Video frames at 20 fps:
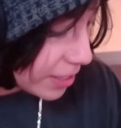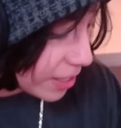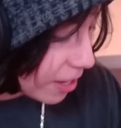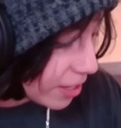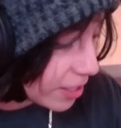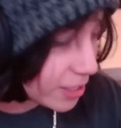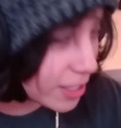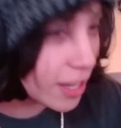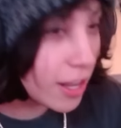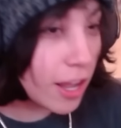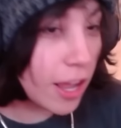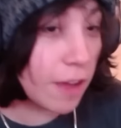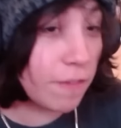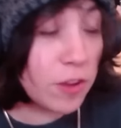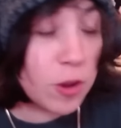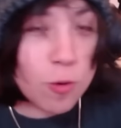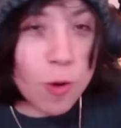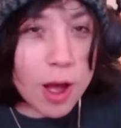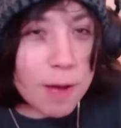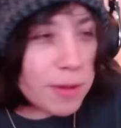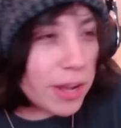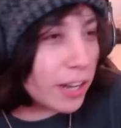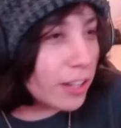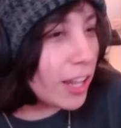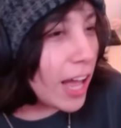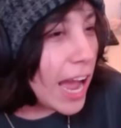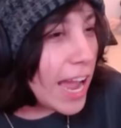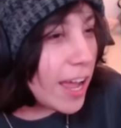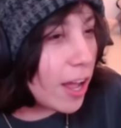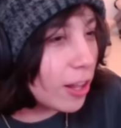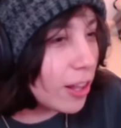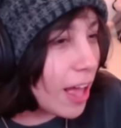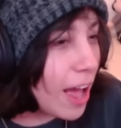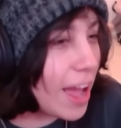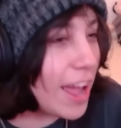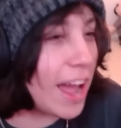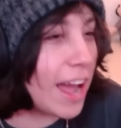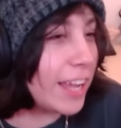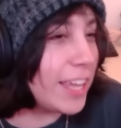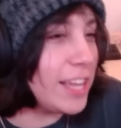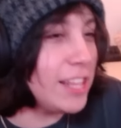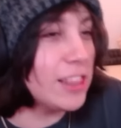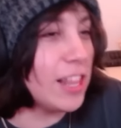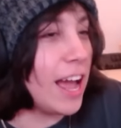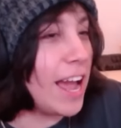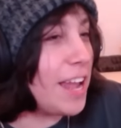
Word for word: That's honest. If you want me to lie, I'll lie. I can